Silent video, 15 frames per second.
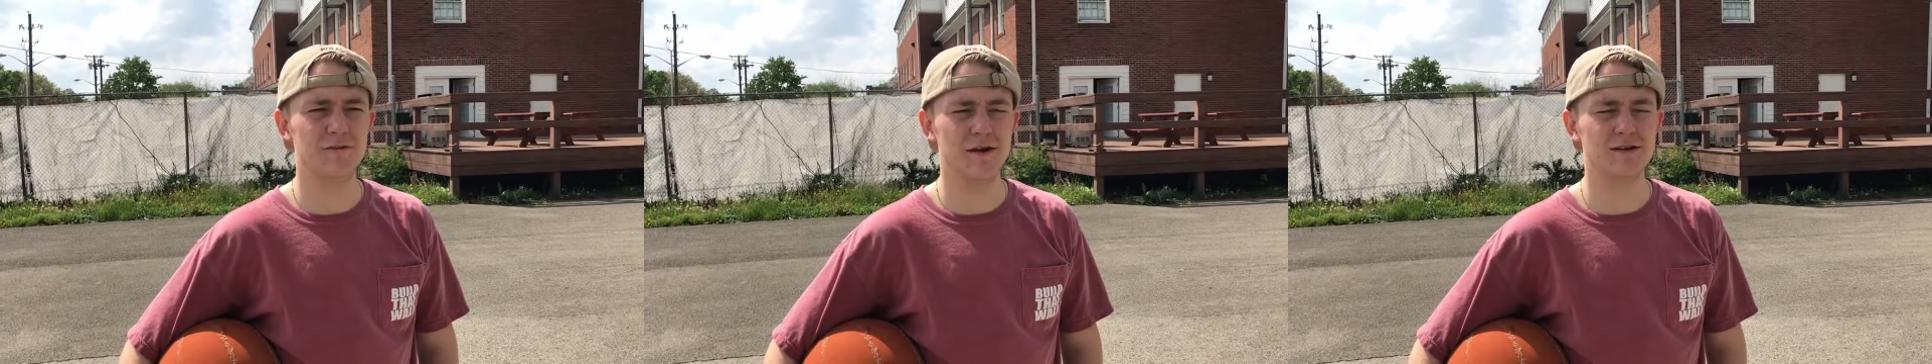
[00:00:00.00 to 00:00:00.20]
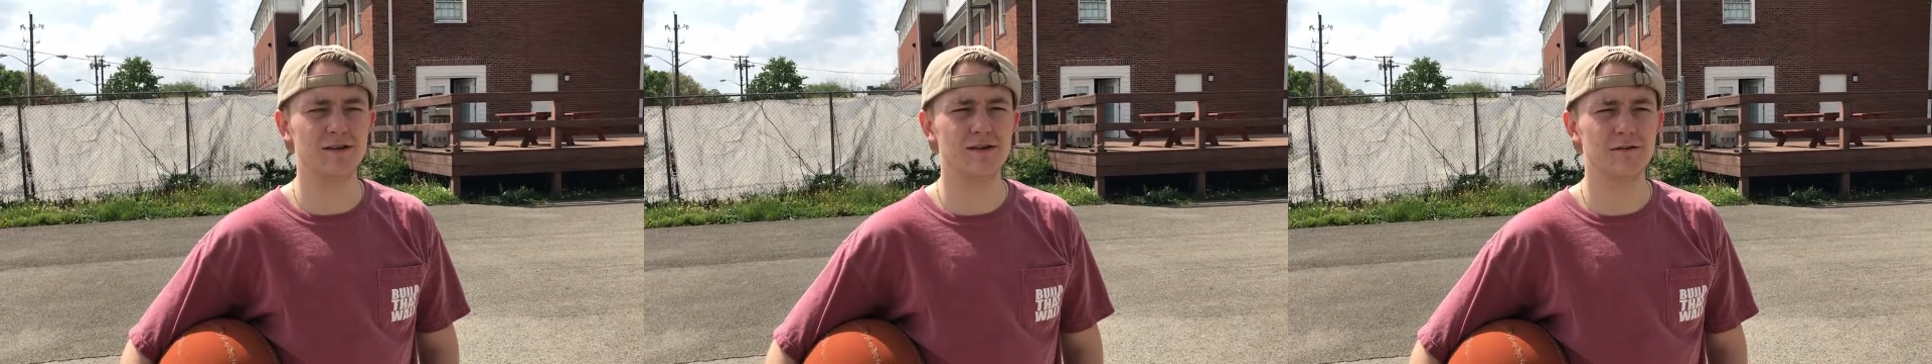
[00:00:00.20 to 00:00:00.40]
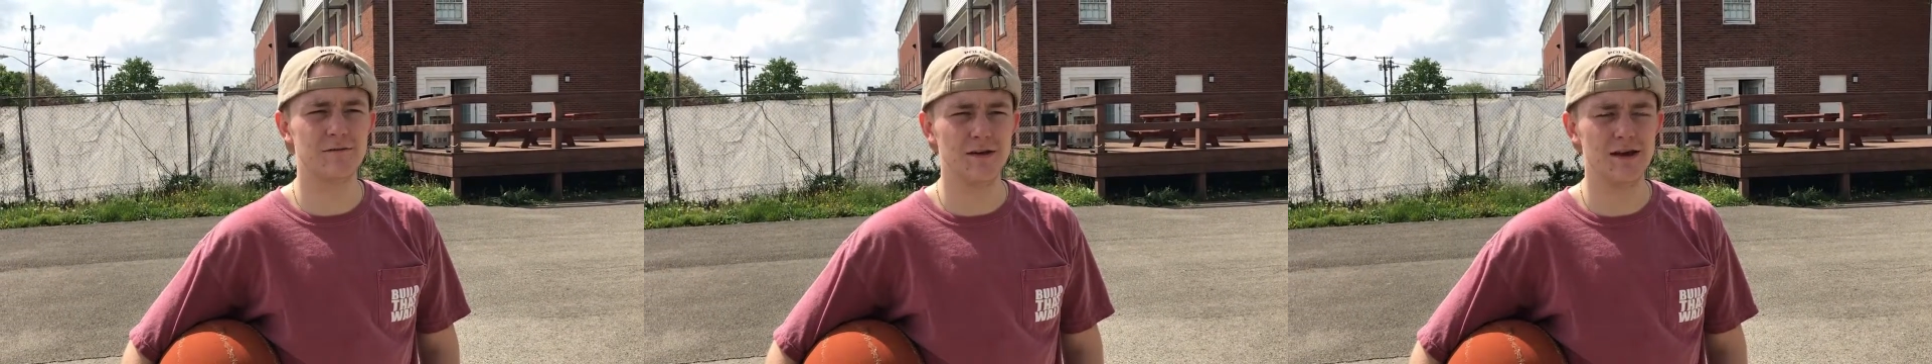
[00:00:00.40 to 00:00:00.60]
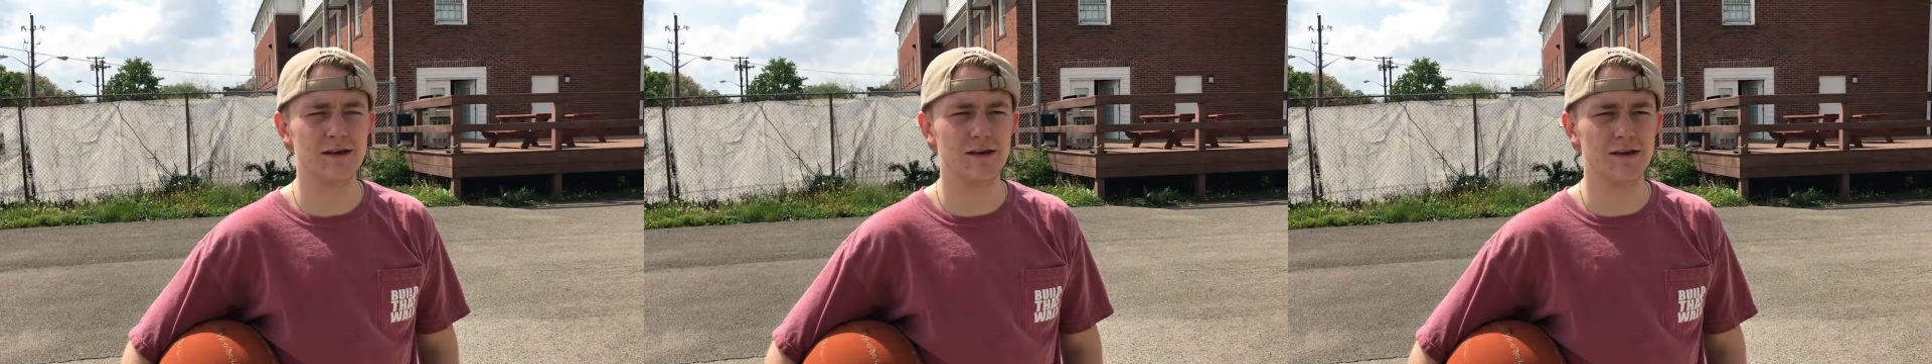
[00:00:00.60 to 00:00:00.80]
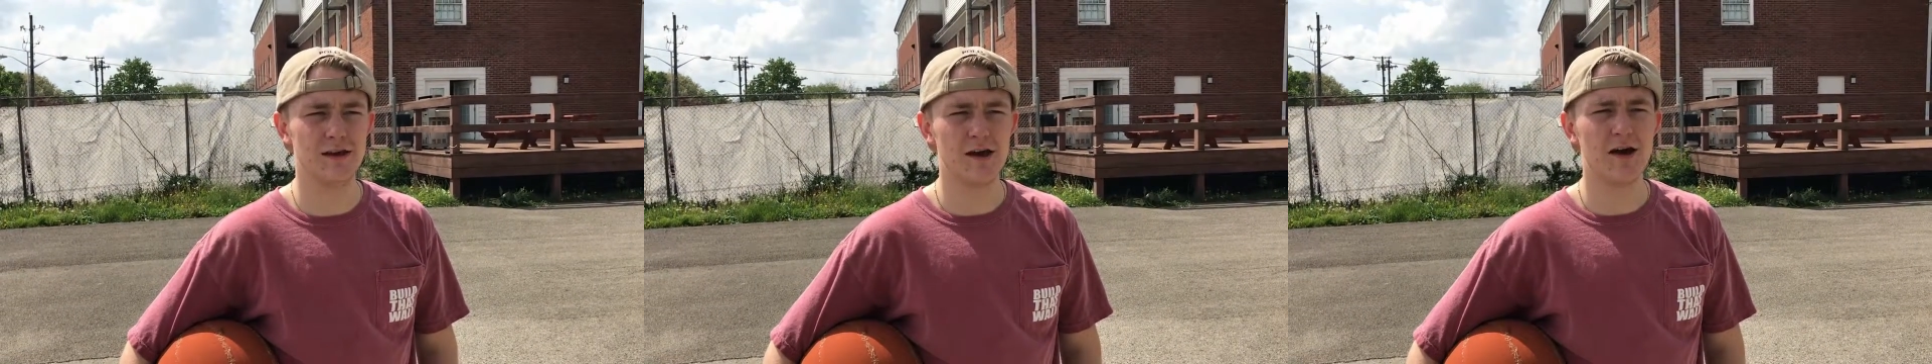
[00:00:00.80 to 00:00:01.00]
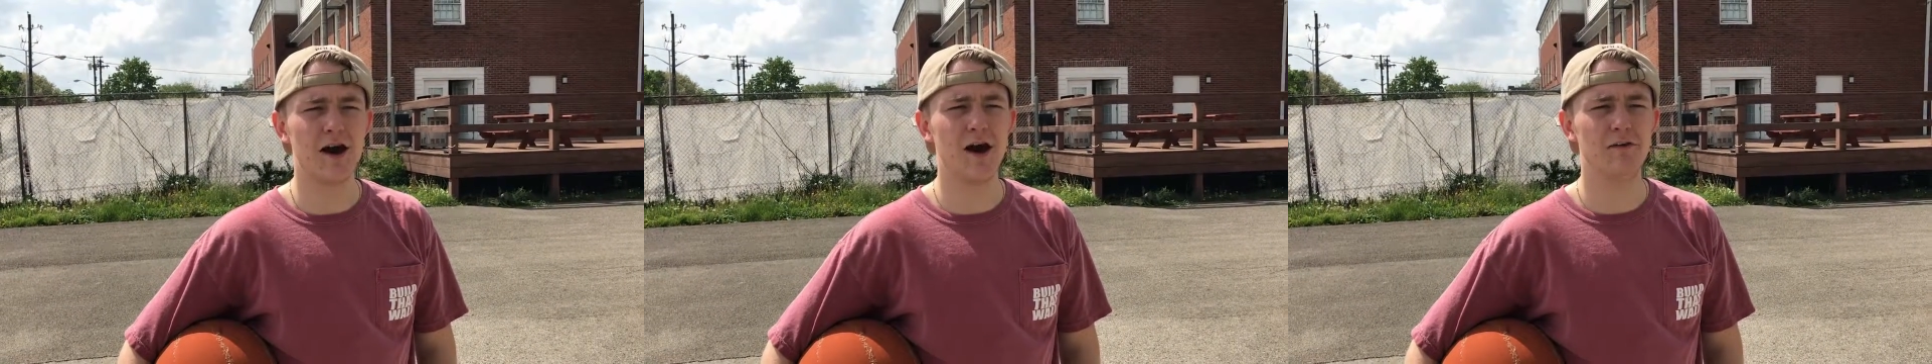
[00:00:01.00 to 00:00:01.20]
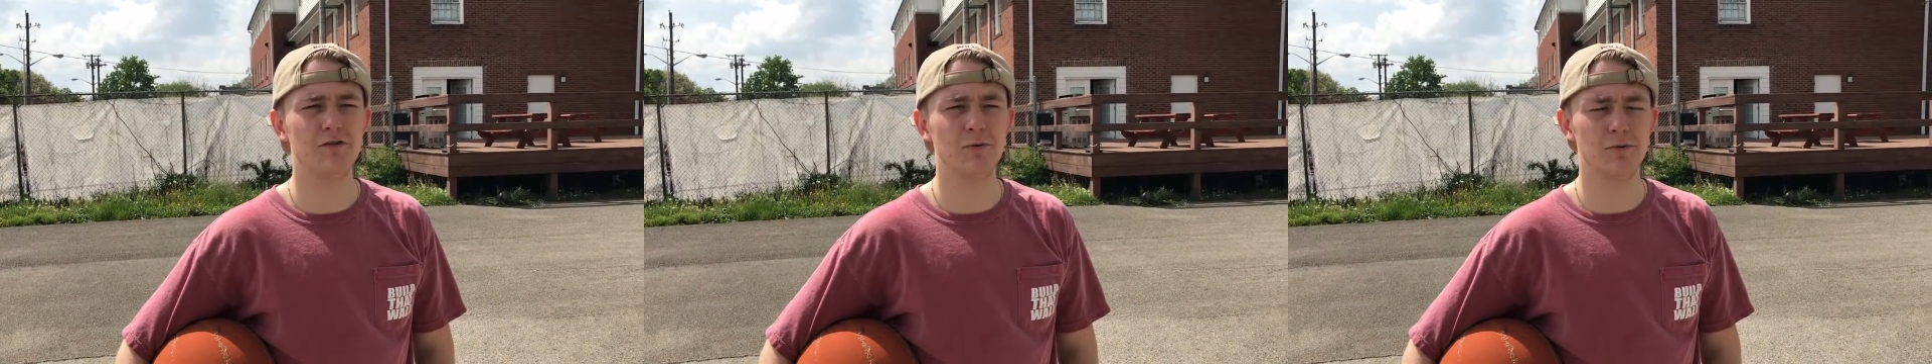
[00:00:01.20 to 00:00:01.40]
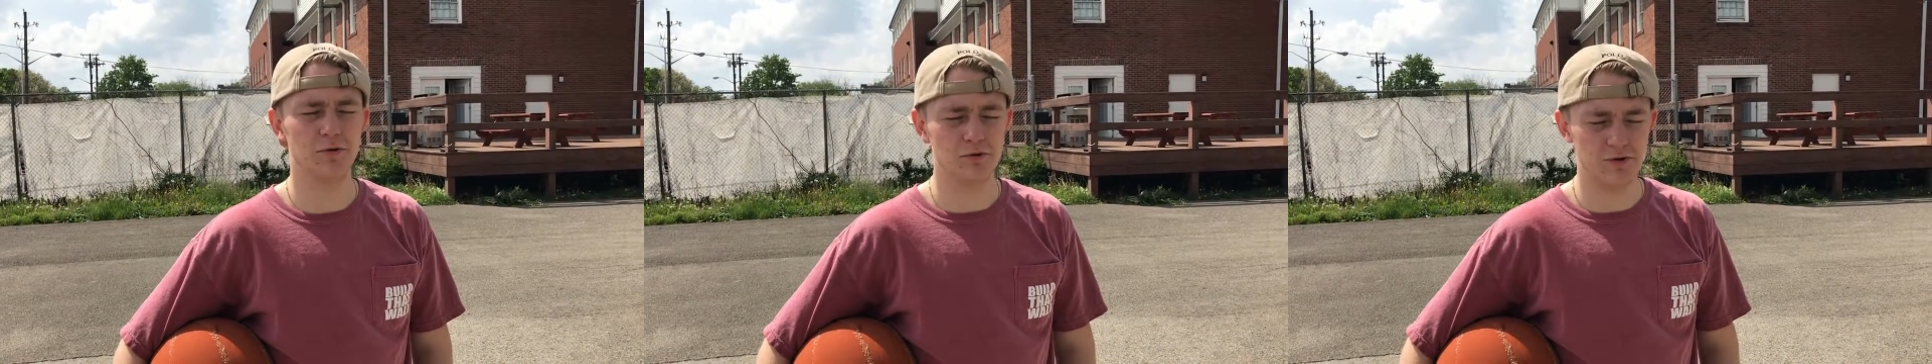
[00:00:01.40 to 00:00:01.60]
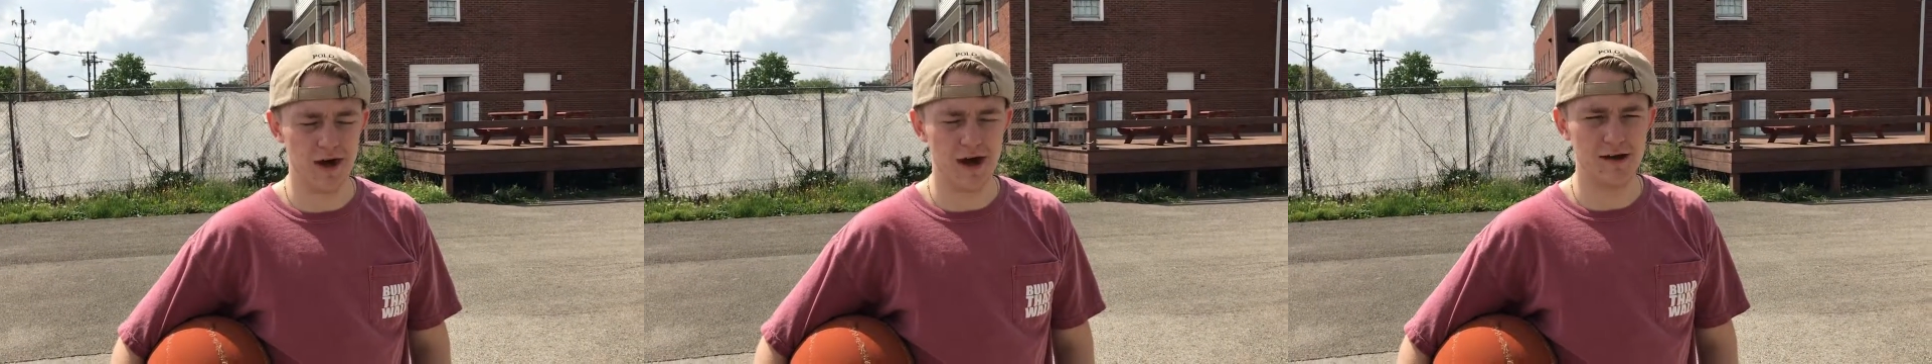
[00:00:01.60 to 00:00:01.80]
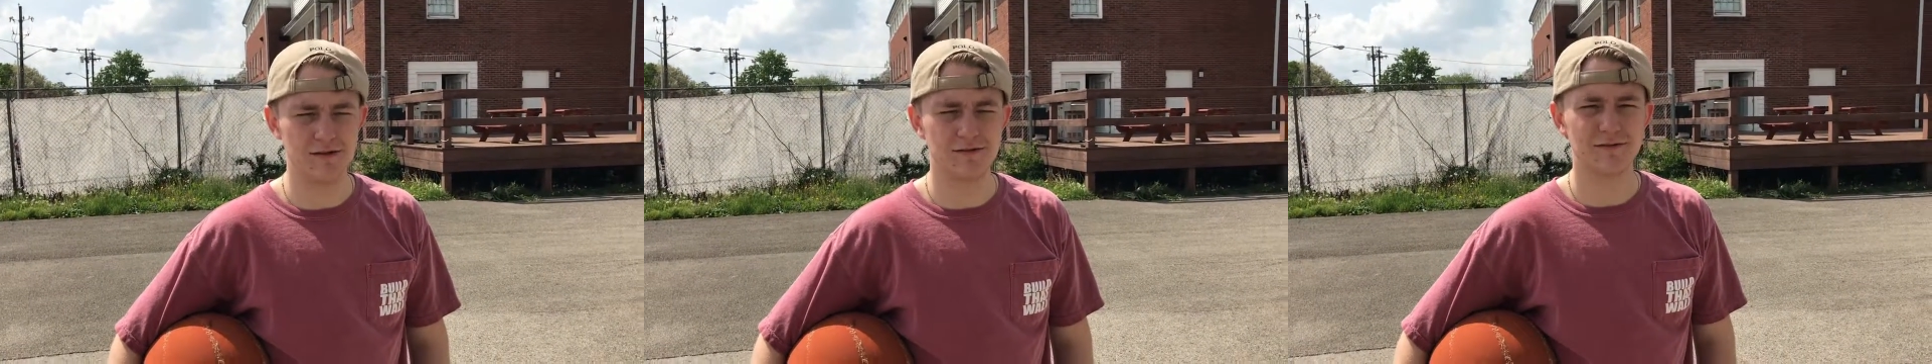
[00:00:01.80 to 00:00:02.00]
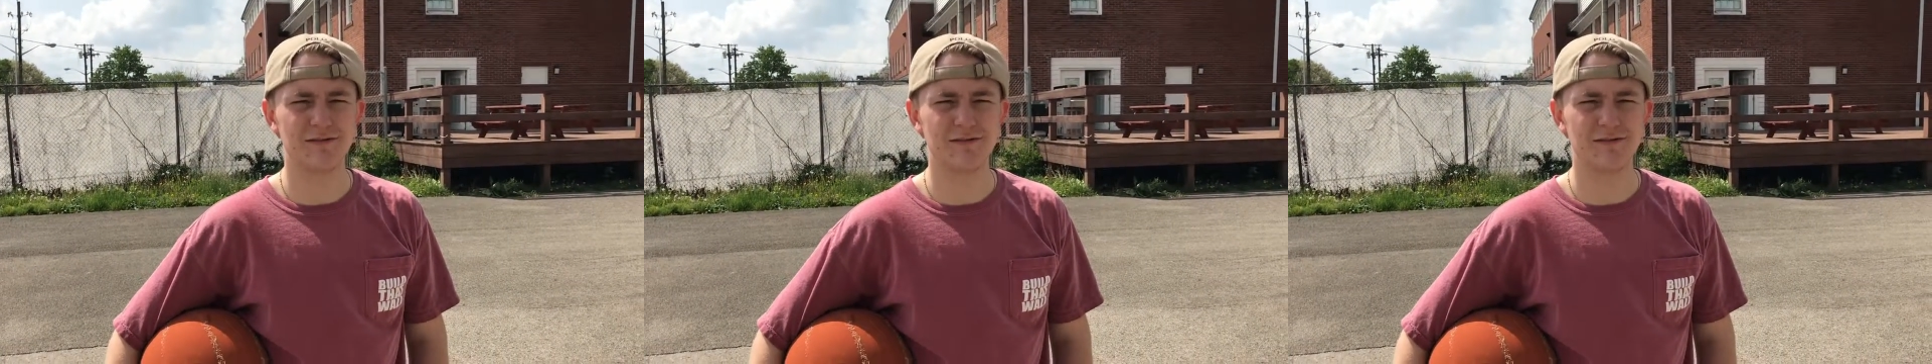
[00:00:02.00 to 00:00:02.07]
affected the fading of the blue dye.